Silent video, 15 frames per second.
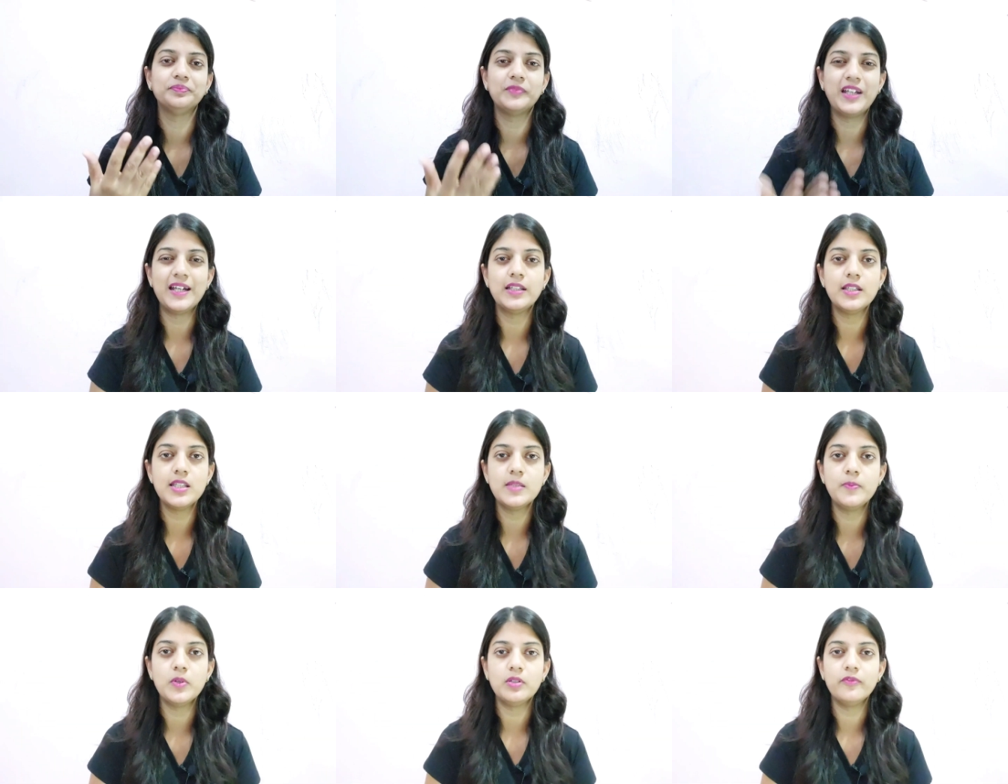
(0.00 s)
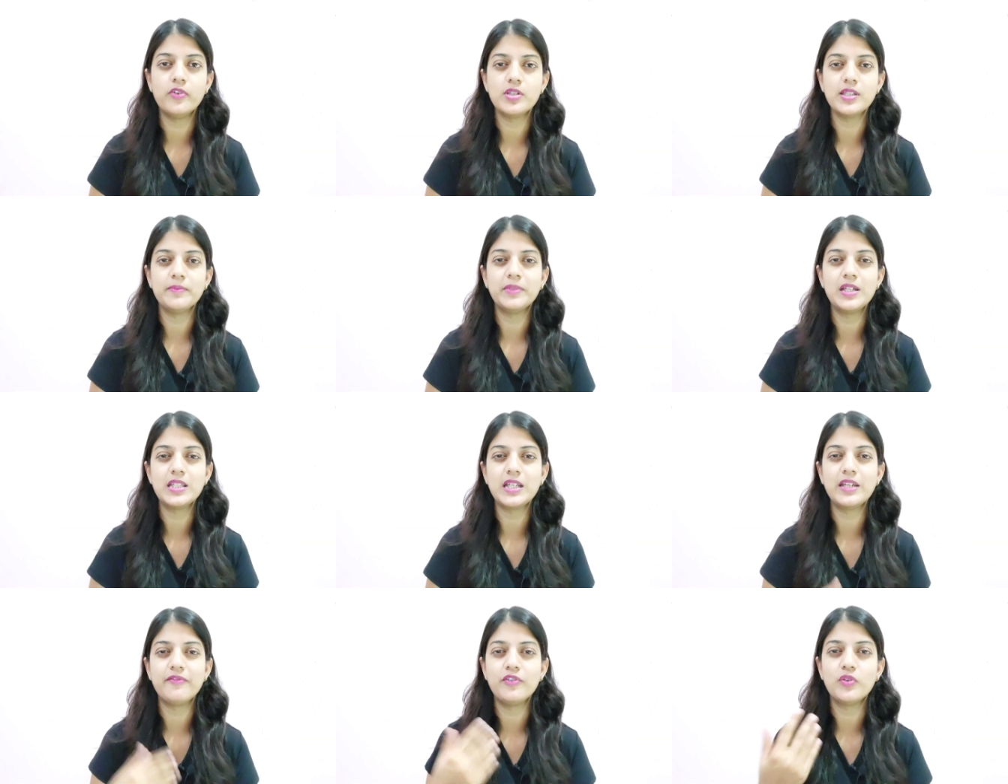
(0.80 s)
get this book for some
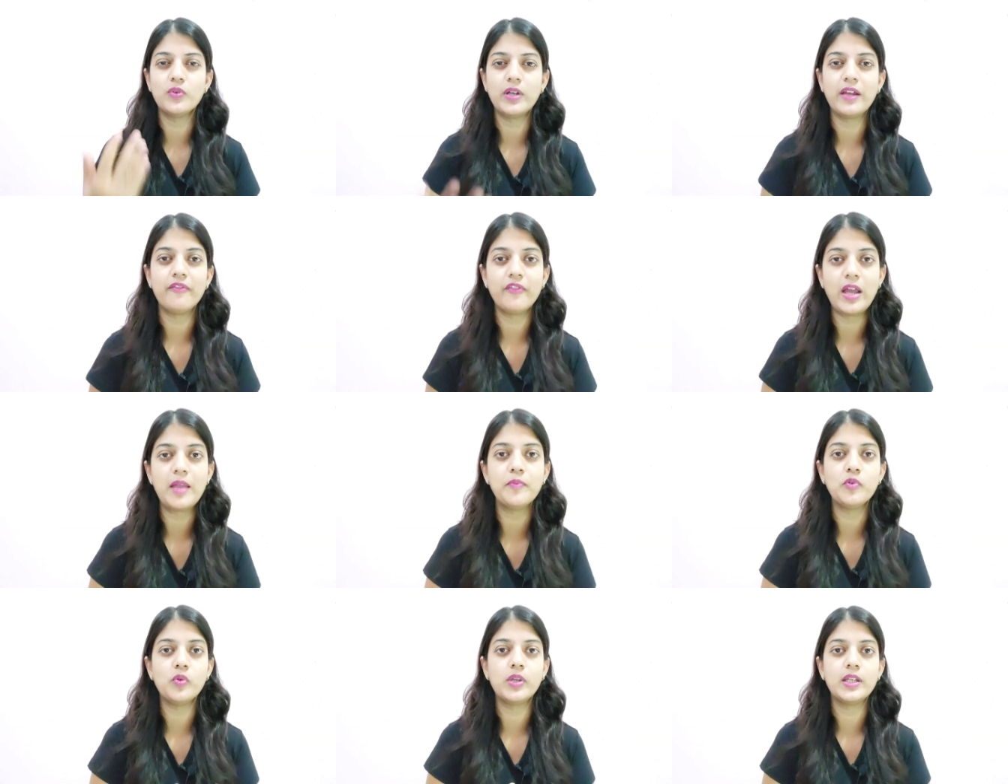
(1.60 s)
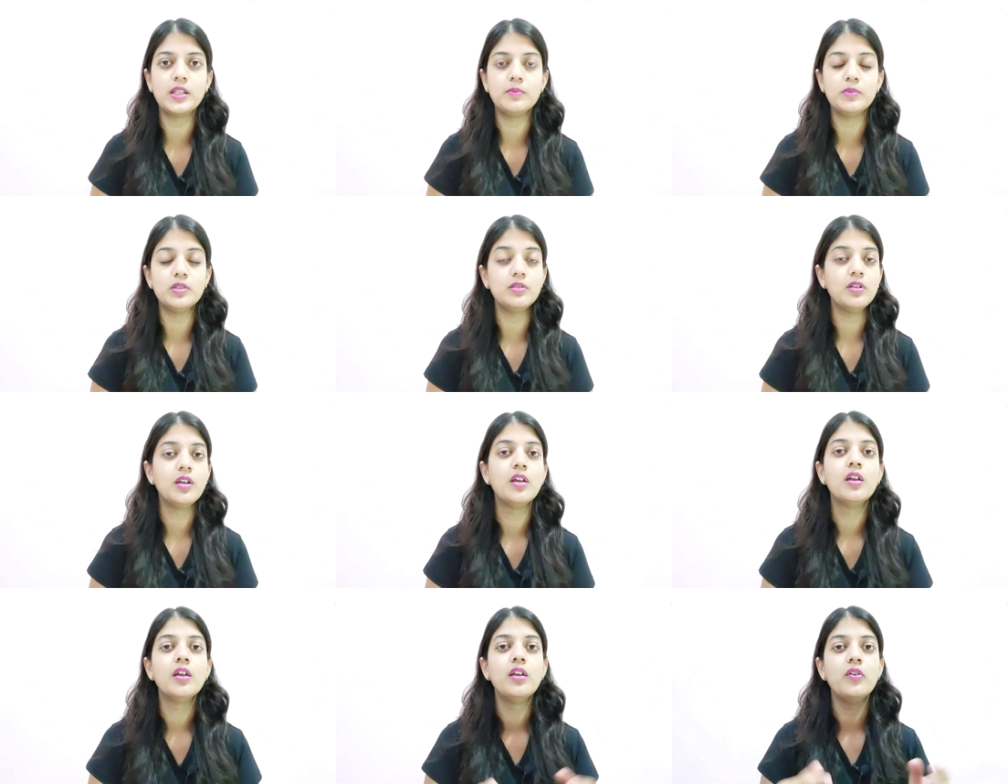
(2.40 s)
reason, if you don't have time to read a book,
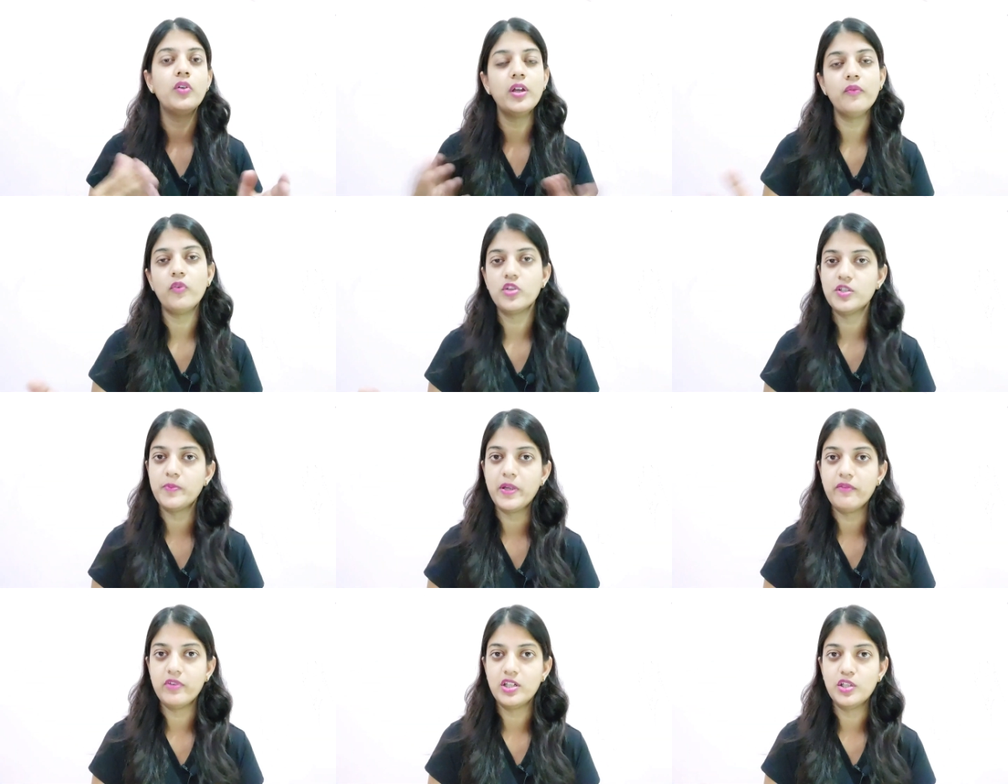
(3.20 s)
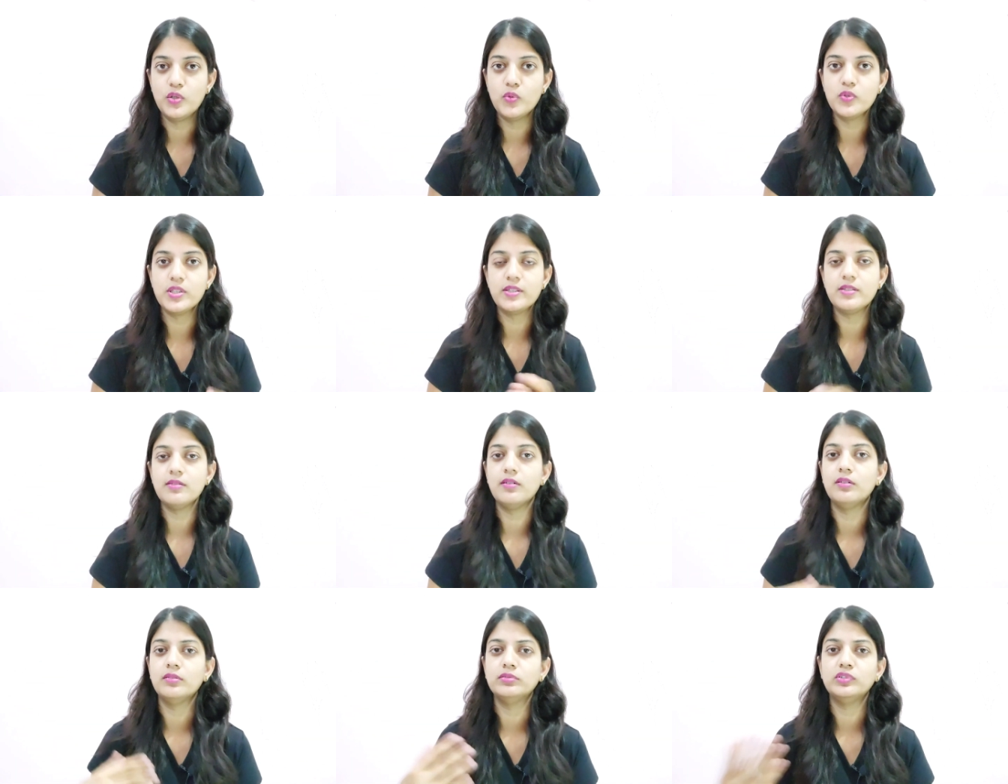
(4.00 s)
you can watch my videos
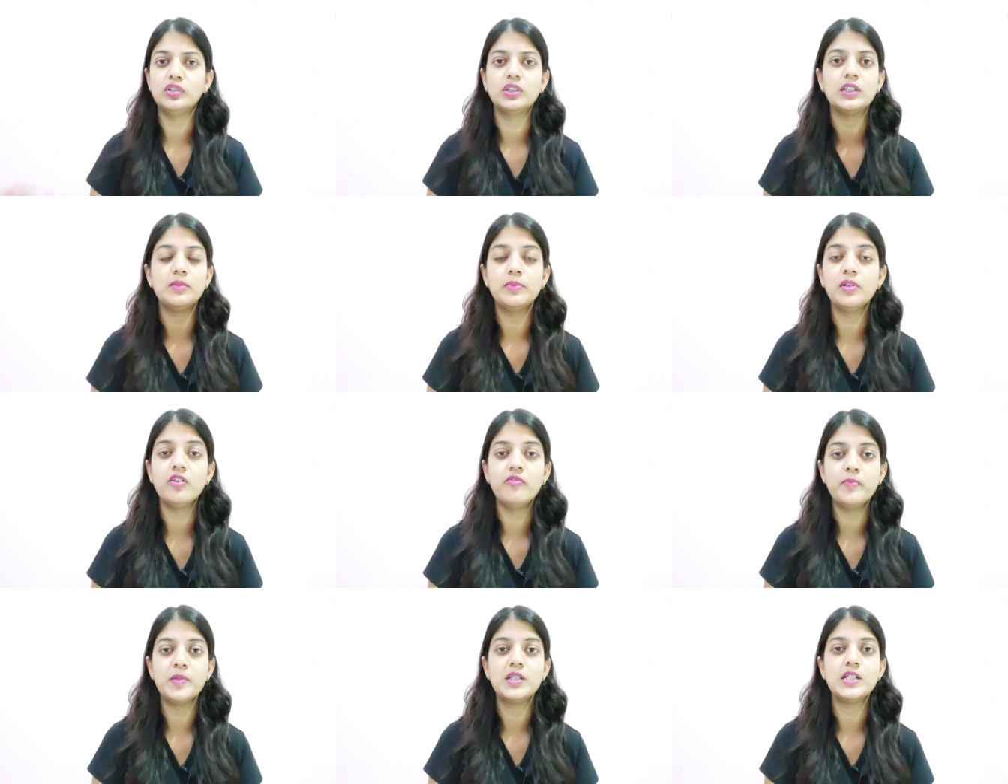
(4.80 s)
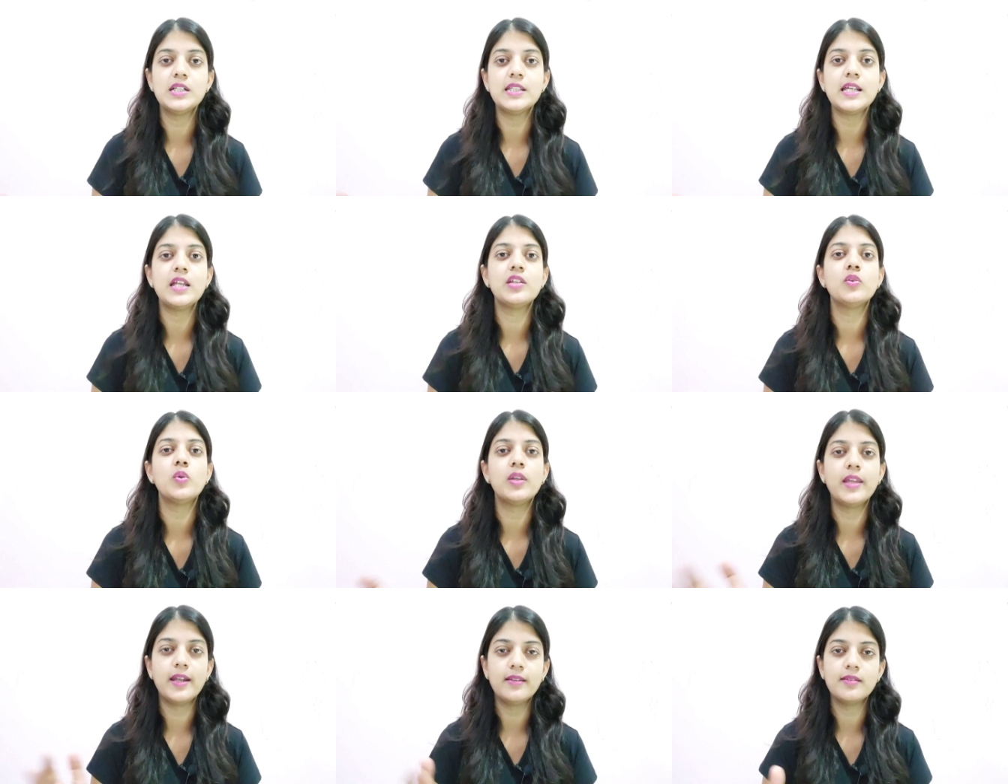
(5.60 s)
for a couple of minutes and you
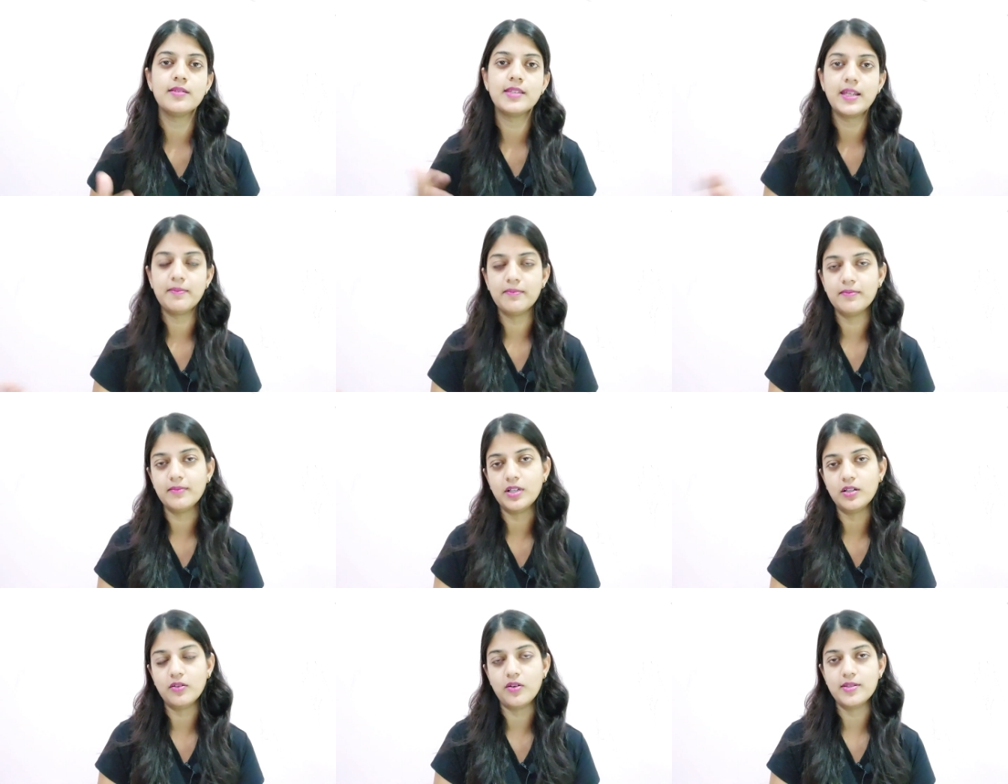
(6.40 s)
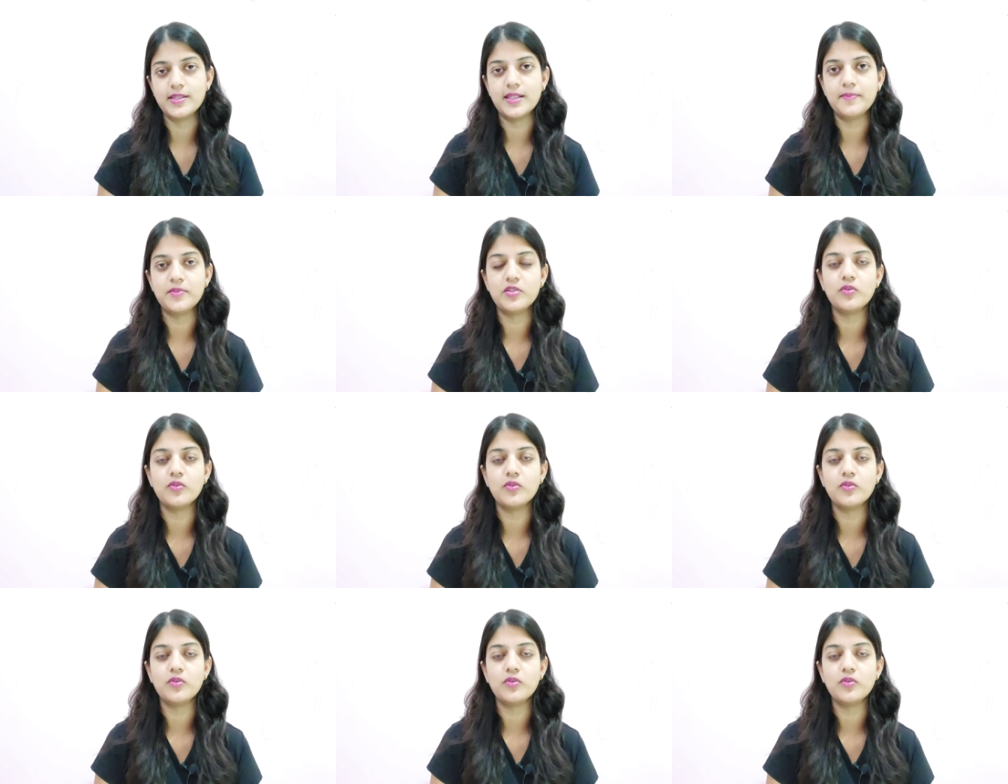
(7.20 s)
will get the same concept.